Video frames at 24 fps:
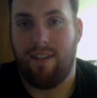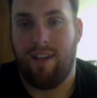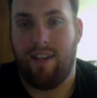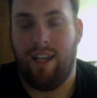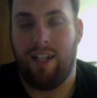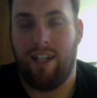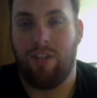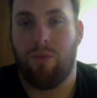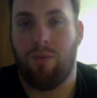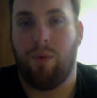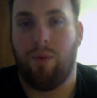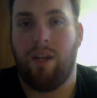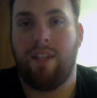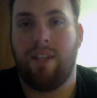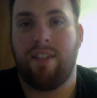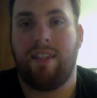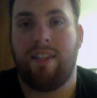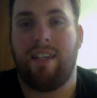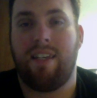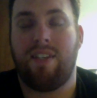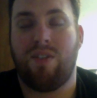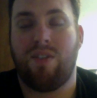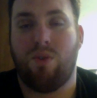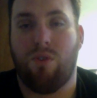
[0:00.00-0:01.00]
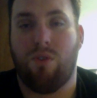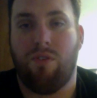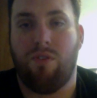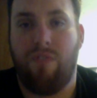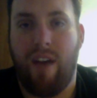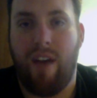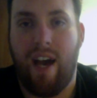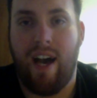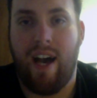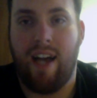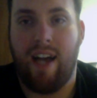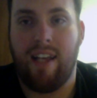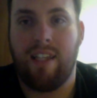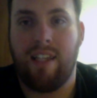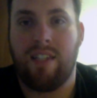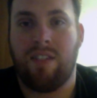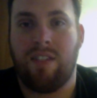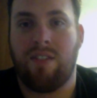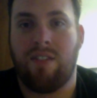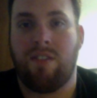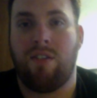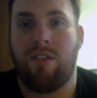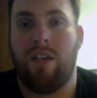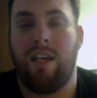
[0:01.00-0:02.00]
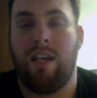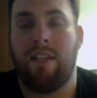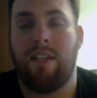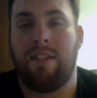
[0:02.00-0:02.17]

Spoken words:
and the reason they store fat is